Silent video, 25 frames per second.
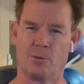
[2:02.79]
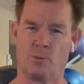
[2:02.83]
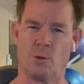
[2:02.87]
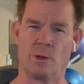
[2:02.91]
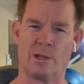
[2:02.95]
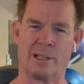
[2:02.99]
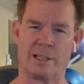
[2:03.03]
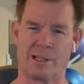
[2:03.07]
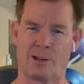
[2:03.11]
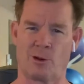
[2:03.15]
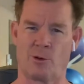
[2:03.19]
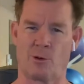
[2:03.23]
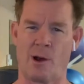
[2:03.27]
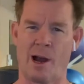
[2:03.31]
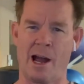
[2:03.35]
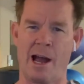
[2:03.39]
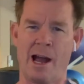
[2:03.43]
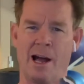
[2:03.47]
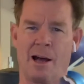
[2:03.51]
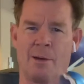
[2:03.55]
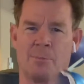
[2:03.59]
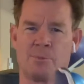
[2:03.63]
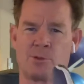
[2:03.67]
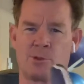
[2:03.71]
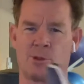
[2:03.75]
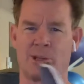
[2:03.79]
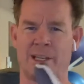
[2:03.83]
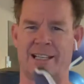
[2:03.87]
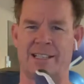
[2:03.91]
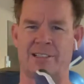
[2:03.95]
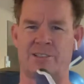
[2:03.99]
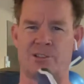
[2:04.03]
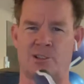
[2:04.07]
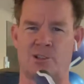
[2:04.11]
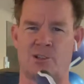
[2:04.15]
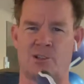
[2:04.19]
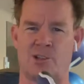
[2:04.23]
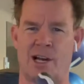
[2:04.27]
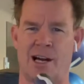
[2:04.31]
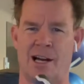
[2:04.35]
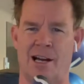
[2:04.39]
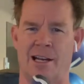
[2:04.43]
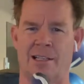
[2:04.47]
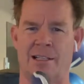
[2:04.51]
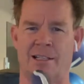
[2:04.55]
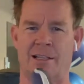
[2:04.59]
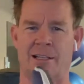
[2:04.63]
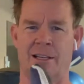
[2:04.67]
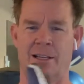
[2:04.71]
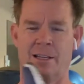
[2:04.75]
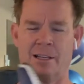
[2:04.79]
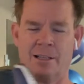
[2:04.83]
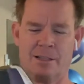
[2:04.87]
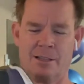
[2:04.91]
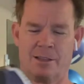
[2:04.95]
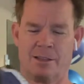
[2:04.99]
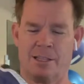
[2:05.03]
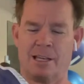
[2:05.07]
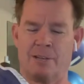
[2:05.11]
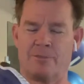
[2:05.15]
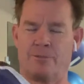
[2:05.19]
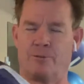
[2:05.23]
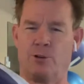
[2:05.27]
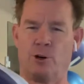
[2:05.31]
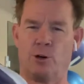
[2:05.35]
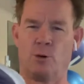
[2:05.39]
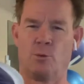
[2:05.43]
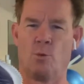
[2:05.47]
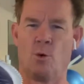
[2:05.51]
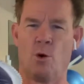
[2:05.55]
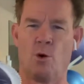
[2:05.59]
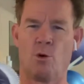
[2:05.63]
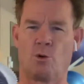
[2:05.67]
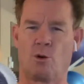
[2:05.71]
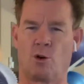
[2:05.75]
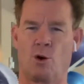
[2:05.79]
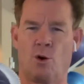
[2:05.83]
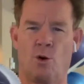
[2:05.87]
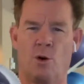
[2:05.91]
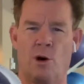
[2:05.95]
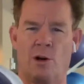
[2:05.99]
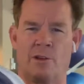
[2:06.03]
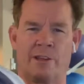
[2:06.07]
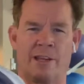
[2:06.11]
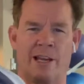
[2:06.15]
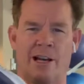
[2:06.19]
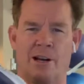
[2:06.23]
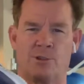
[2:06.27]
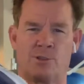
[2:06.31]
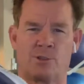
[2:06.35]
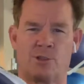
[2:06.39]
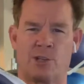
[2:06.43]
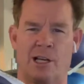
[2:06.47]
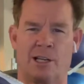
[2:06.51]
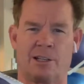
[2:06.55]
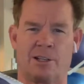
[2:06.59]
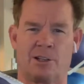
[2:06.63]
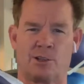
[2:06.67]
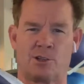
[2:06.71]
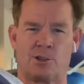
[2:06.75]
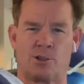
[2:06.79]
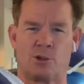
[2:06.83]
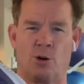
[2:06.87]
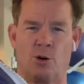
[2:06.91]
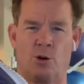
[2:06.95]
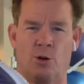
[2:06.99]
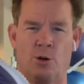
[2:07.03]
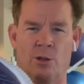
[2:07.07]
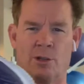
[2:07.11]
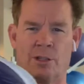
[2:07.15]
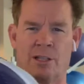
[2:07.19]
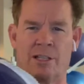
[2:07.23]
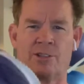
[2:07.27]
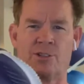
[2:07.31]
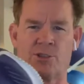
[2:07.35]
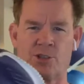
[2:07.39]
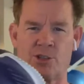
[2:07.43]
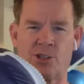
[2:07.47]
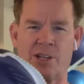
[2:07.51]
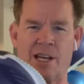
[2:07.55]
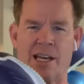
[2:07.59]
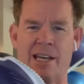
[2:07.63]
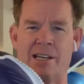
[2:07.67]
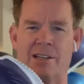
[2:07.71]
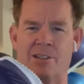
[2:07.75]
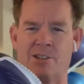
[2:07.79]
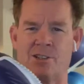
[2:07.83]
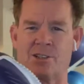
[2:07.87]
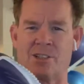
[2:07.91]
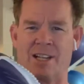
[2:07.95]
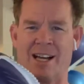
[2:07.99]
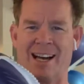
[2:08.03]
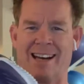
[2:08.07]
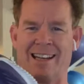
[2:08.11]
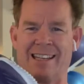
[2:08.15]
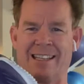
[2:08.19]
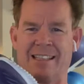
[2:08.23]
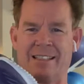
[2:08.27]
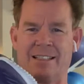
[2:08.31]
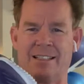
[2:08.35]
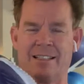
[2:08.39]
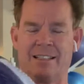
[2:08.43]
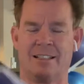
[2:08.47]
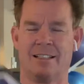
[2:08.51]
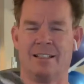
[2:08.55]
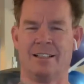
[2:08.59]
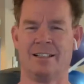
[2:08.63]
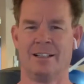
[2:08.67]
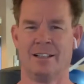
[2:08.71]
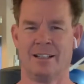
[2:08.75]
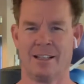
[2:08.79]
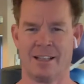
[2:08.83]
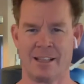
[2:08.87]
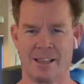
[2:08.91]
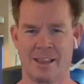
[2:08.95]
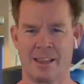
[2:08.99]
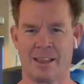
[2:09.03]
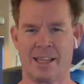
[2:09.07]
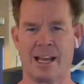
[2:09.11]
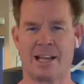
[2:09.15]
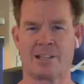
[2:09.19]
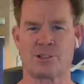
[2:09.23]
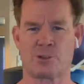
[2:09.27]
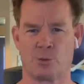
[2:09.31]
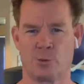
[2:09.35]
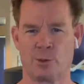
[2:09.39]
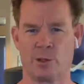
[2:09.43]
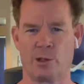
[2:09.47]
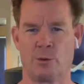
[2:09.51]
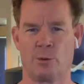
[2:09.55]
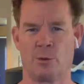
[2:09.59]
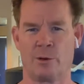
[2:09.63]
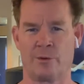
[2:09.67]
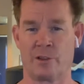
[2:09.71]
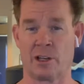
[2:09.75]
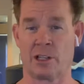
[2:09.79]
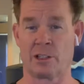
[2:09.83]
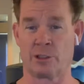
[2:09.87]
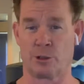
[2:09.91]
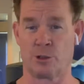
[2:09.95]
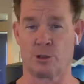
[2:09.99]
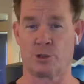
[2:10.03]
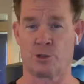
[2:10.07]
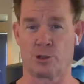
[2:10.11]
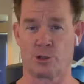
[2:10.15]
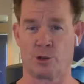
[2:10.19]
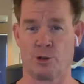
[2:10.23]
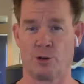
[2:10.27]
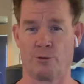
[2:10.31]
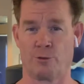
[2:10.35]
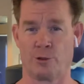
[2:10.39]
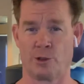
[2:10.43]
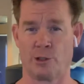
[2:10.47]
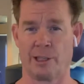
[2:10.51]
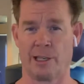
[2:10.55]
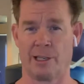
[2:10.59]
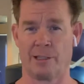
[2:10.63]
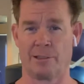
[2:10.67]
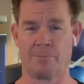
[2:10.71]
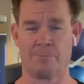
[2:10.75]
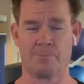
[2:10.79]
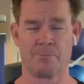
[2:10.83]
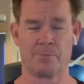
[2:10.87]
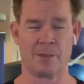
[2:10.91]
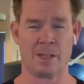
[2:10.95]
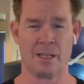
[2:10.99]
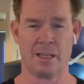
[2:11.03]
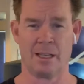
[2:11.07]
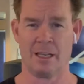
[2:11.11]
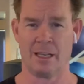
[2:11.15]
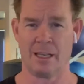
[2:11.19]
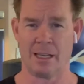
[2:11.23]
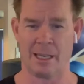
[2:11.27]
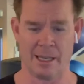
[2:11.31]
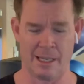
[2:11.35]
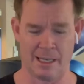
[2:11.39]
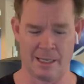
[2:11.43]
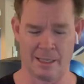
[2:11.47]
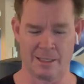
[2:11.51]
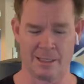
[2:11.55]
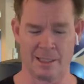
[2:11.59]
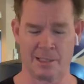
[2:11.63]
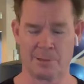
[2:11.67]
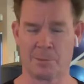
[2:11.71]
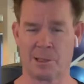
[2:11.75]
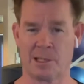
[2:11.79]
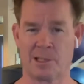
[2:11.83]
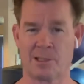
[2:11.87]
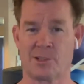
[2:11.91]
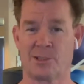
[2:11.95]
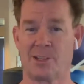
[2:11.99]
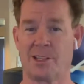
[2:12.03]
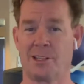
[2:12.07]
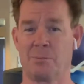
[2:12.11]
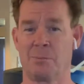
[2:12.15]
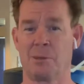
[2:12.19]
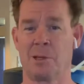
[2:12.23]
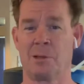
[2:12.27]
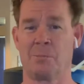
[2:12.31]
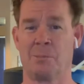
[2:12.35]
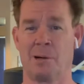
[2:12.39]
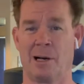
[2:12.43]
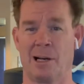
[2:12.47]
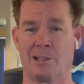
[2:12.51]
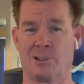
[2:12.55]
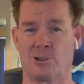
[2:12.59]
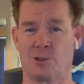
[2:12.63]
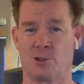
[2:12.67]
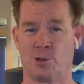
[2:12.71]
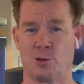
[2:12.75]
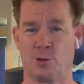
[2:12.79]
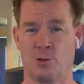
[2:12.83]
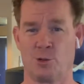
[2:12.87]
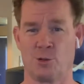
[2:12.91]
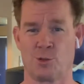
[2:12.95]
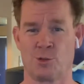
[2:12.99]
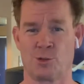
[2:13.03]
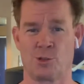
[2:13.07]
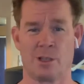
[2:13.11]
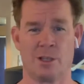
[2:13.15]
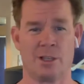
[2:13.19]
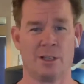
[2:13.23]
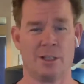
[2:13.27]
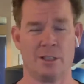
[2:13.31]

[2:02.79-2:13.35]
when it grabs, when they get to the side, that foot won't go on the outside of the sole. It stays tight. That's when we know we've got a good shoe for that. And anybody's seen me buy shoes,